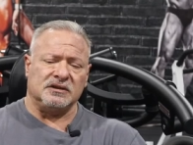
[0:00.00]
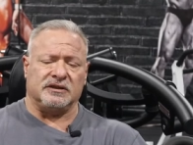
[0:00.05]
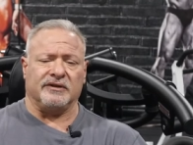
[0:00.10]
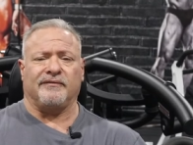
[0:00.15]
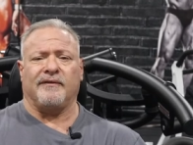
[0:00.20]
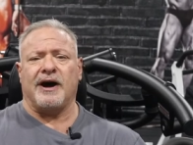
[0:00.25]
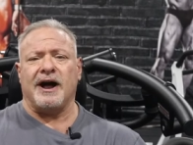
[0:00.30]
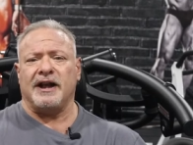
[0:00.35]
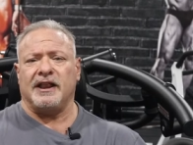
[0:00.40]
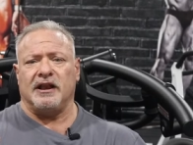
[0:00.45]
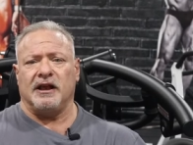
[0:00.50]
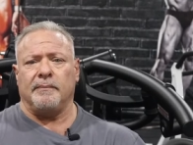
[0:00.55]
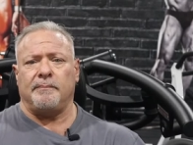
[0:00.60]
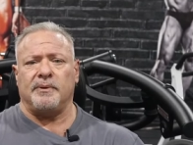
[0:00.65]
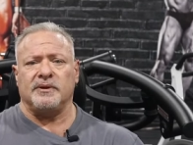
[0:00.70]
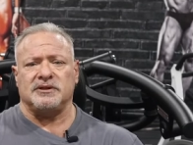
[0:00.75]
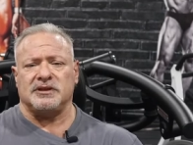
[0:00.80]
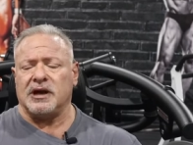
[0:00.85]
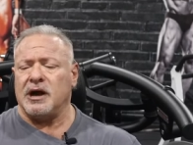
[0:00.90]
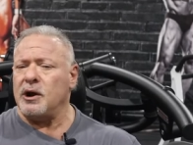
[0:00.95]
divided
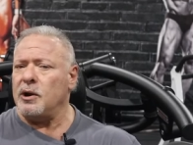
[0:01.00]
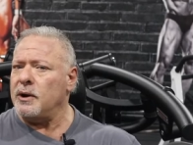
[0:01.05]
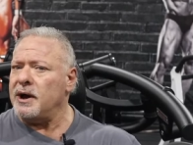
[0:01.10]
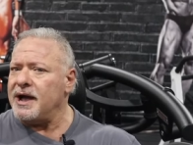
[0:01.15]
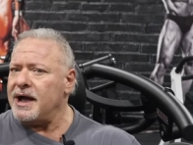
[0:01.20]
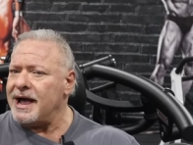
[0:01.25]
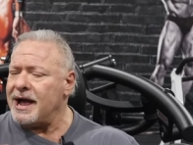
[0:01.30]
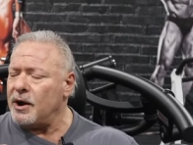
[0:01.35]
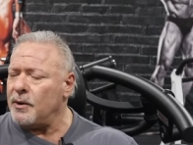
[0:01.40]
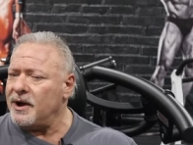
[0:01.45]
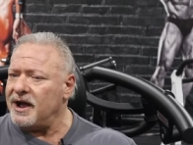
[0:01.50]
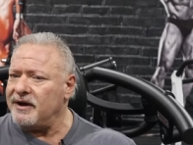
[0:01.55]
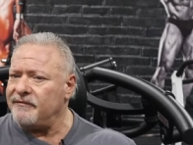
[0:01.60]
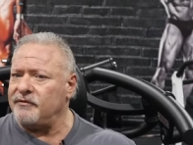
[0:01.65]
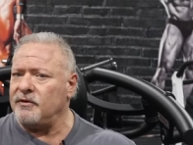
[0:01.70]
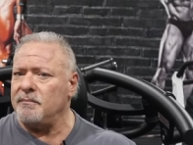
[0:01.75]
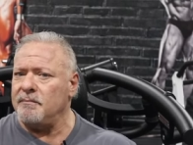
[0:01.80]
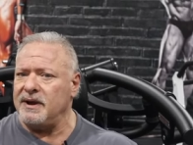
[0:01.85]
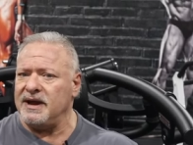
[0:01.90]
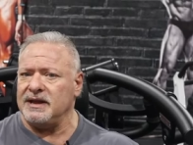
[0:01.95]
up into
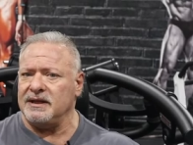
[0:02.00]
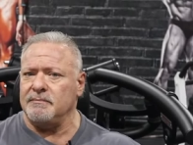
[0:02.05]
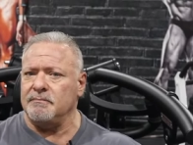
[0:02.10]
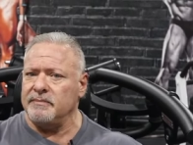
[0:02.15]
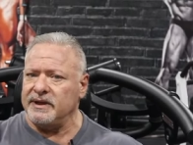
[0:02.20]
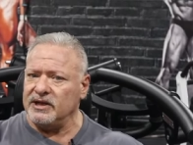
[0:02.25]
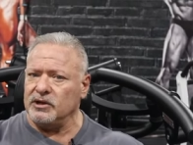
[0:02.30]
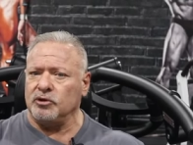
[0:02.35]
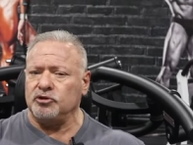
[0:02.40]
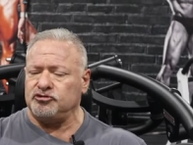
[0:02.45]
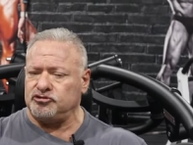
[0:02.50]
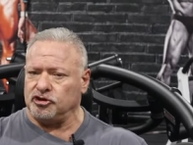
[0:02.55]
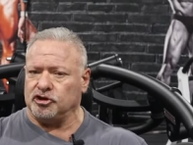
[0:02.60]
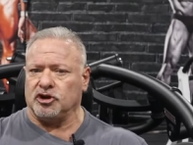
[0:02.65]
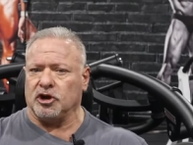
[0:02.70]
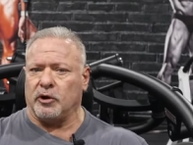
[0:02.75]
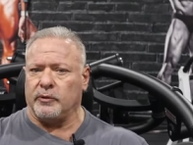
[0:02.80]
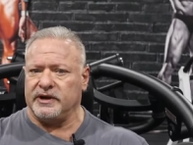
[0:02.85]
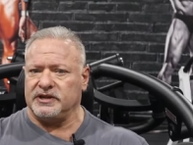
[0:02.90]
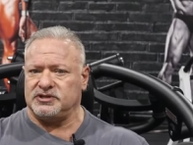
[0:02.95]
however many meals you're
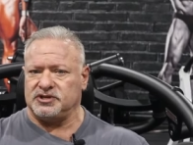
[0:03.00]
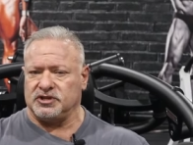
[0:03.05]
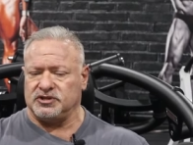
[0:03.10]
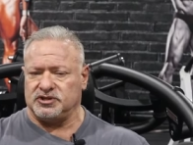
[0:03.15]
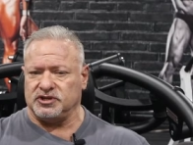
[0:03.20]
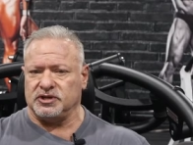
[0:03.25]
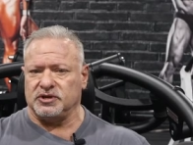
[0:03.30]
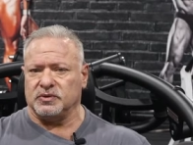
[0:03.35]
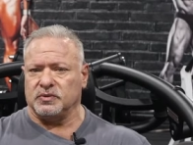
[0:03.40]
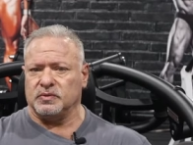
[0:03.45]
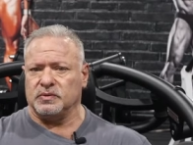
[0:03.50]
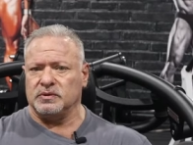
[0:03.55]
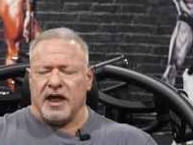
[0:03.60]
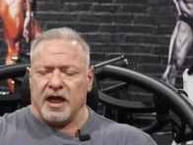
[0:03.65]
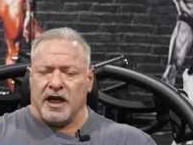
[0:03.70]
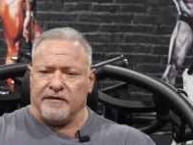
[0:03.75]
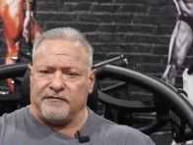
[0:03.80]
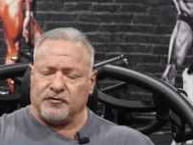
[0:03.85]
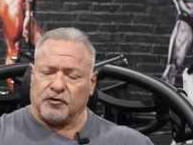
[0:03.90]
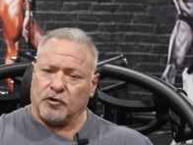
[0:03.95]
going to do.
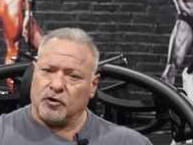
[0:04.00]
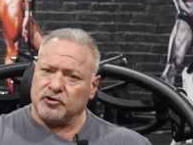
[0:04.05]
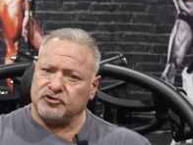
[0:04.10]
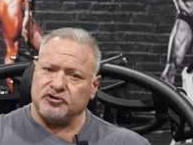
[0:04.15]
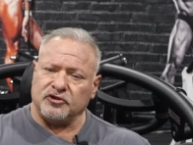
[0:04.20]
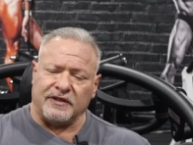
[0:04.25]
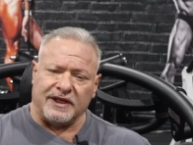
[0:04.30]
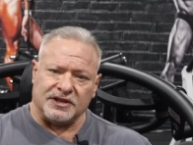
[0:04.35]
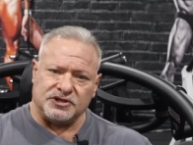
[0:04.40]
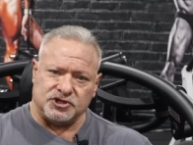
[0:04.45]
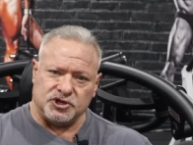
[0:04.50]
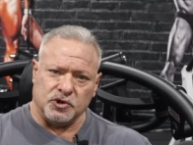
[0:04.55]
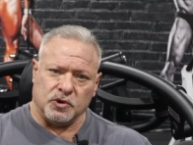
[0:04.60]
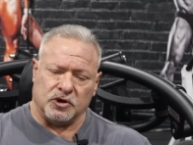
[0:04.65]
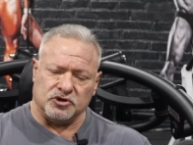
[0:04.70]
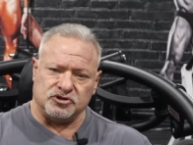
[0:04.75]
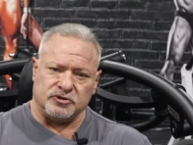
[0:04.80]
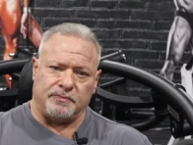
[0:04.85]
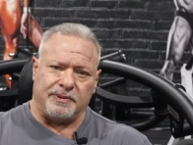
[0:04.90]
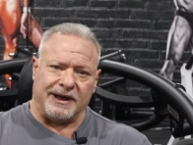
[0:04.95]
If you're also that
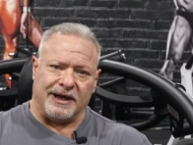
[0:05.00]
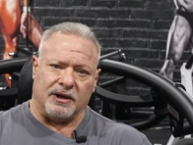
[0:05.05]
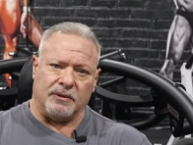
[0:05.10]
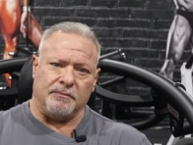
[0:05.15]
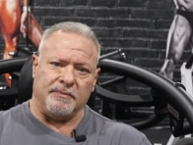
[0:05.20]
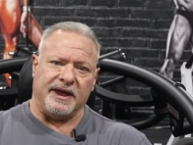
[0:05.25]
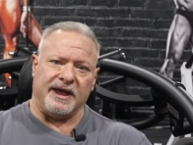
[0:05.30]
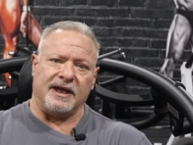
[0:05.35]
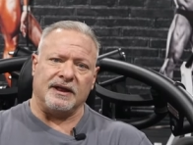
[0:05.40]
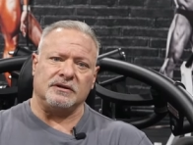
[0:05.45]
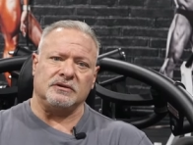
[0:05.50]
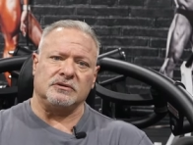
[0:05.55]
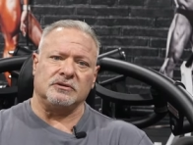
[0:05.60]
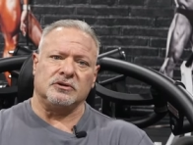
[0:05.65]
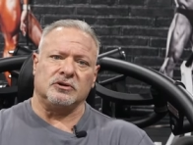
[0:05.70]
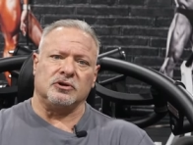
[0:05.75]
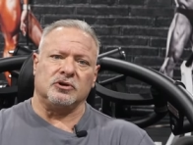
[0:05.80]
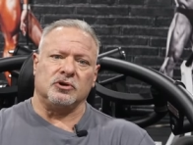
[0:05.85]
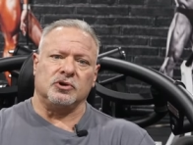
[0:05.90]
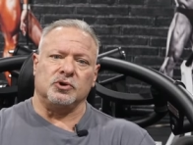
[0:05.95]
200 pound man
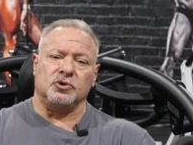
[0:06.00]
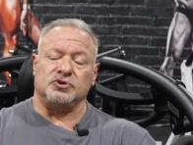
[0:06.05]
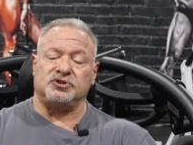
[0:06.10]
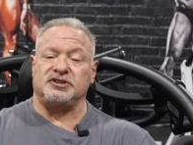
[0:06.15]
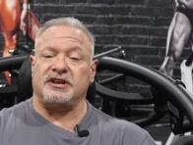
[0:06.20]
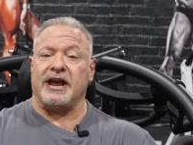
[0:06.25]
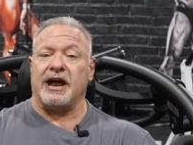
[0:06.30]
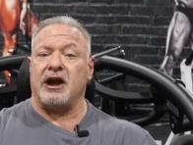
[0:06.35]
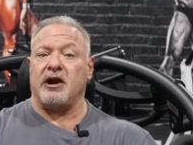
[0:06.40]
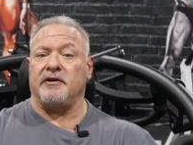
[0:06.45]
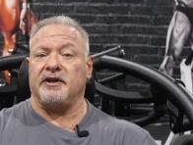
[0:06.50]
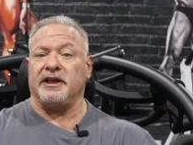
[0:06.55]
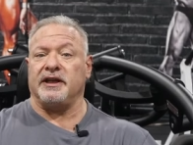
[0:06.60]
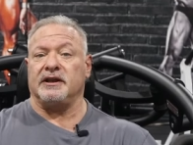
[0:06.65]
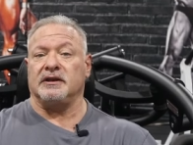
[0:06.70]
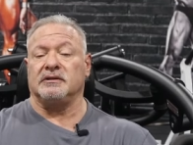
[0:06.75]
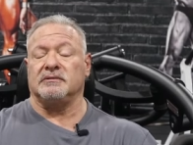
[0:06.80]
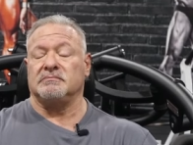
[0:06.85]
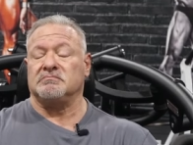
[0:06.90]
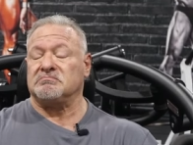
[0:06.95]
who's
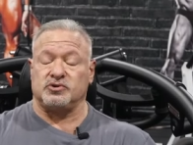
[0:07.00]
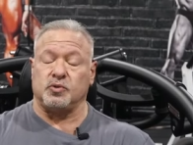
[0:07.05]
carrying